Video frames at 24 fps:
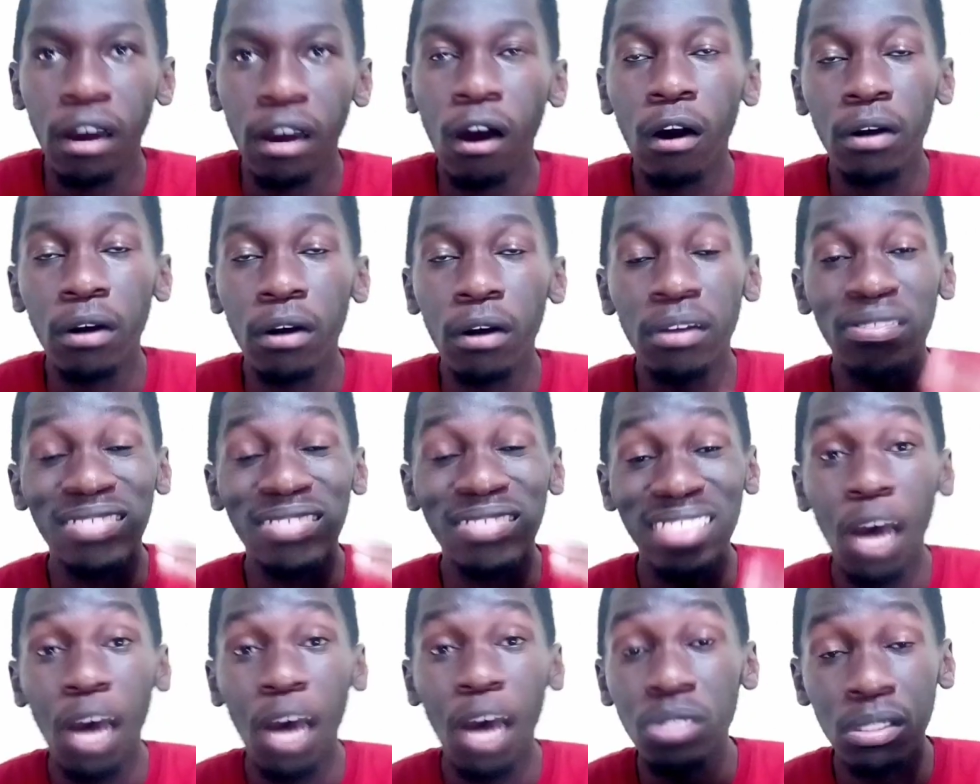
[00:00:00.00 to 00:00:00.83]
there are
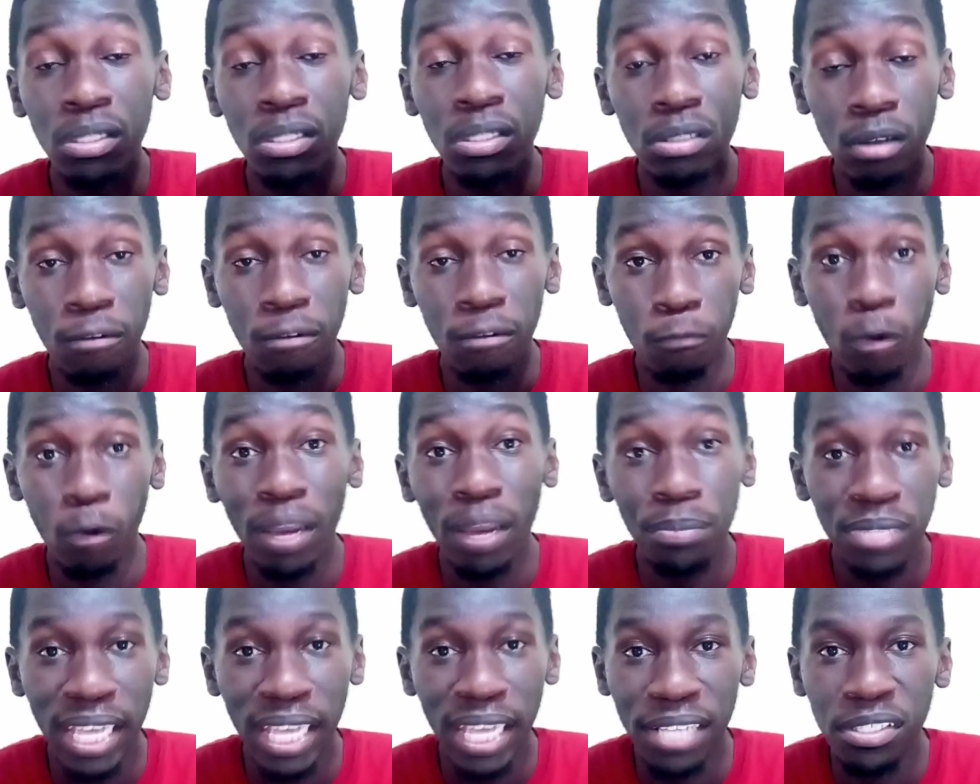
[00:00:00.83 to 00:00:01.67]
thousands of
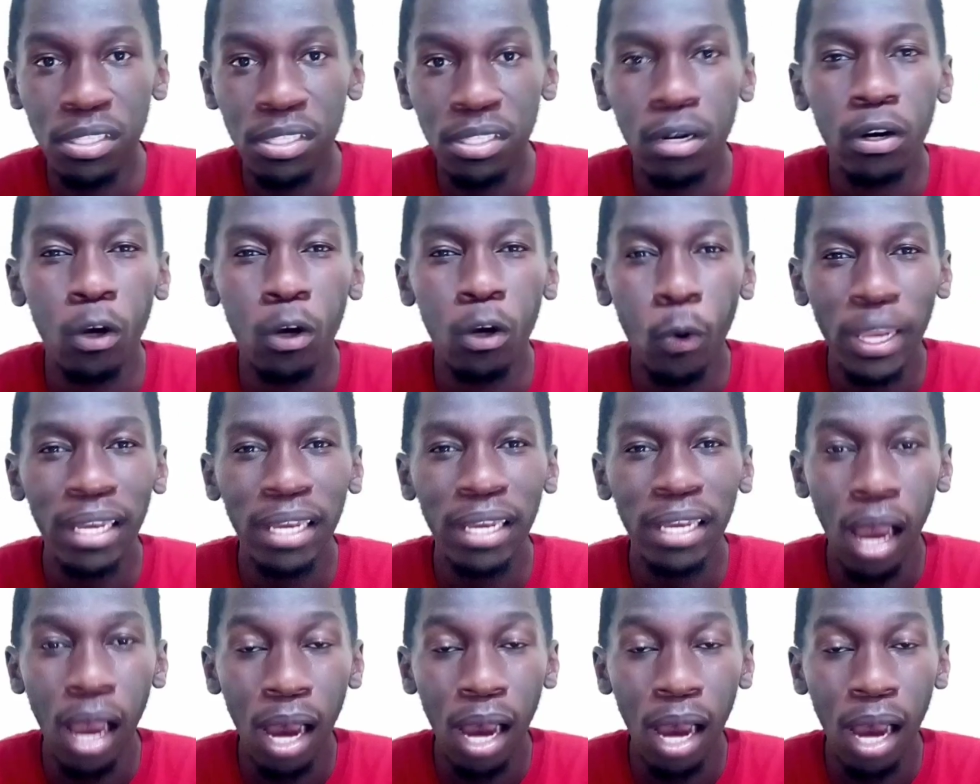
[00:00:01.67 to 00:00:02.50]
websites that are
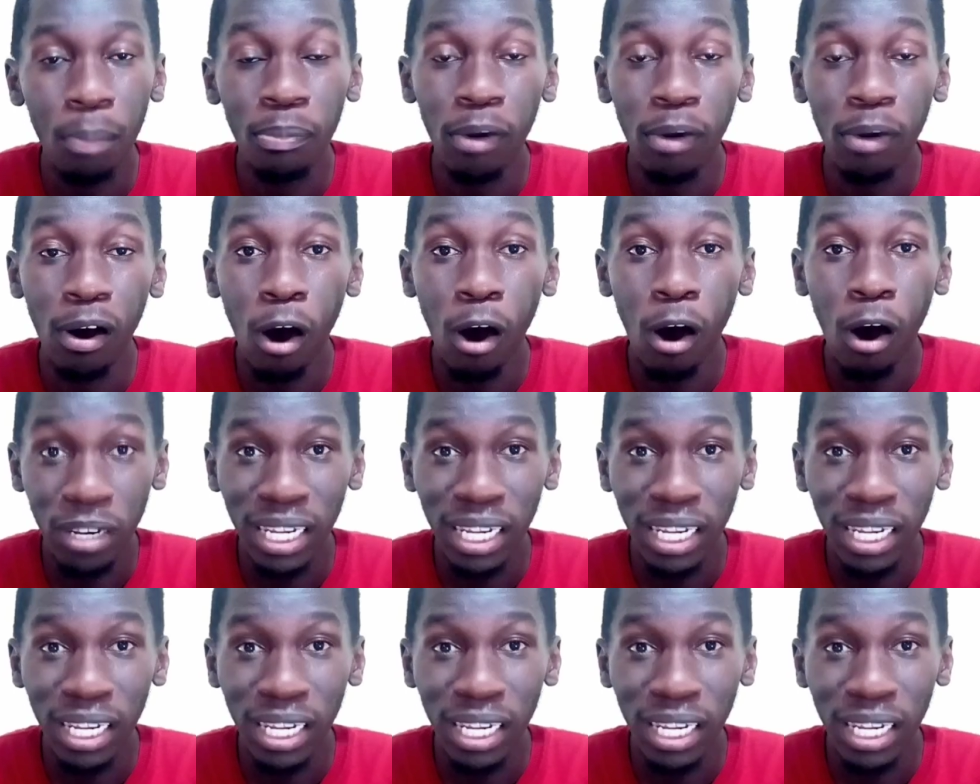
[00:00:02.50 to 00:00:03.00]
going up